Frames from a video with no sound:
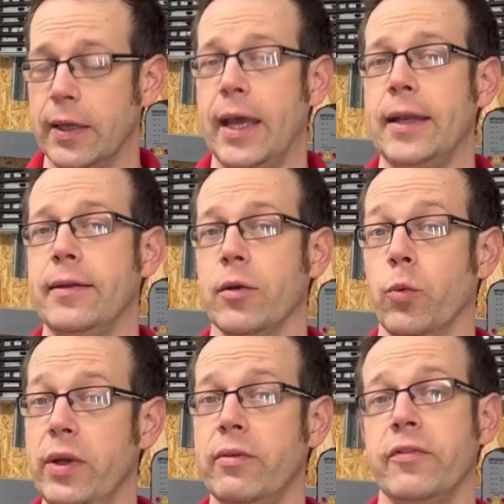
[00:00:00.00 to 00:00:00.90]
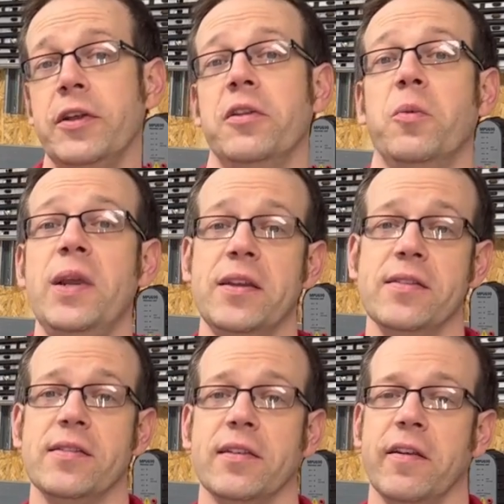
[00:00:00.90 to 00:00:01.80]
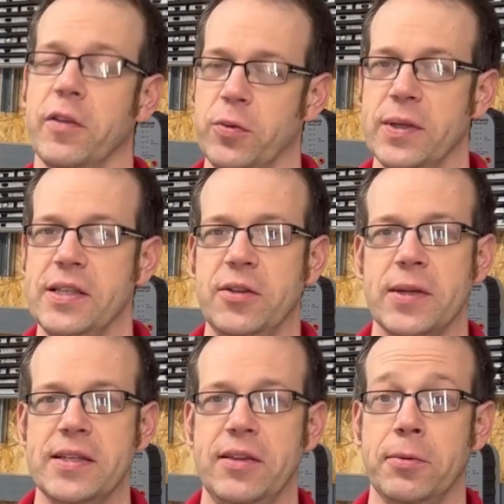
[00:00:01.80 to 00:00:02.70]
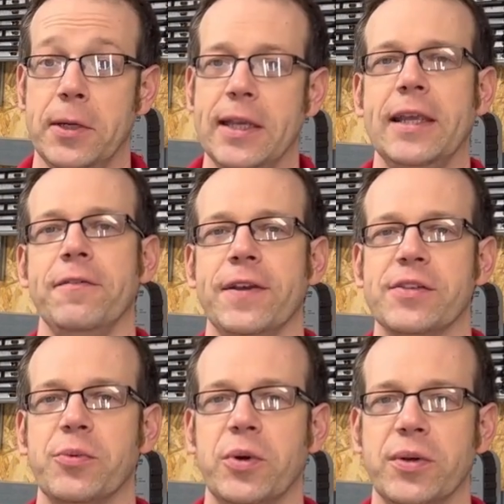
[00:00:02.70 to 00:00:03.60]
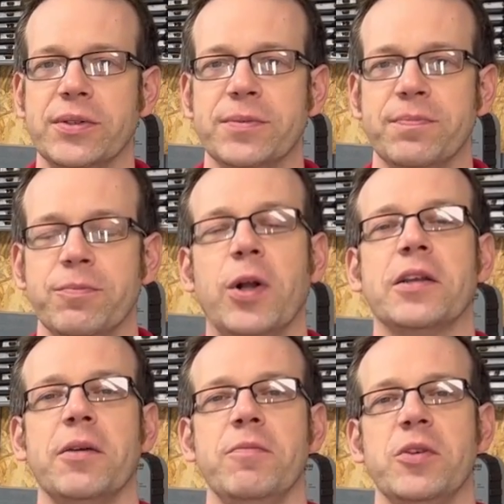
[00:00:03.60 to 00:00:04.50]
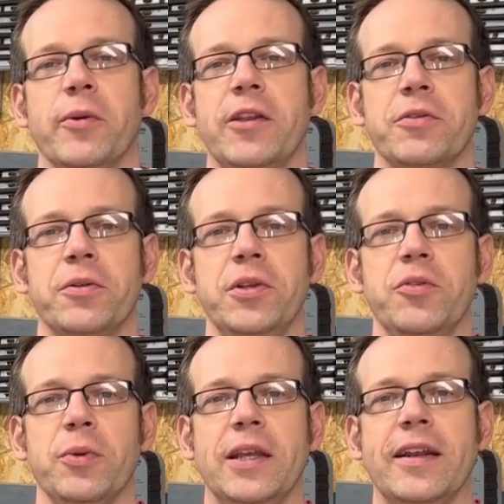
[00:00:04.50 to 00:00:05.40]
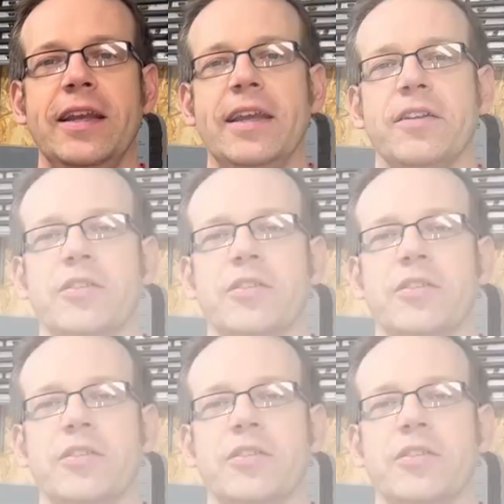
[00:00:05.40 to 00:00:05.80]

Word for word: and we reveal the winners of the twenty twenty-three eFIXX Awards. Welcome to Electrical News Weekly in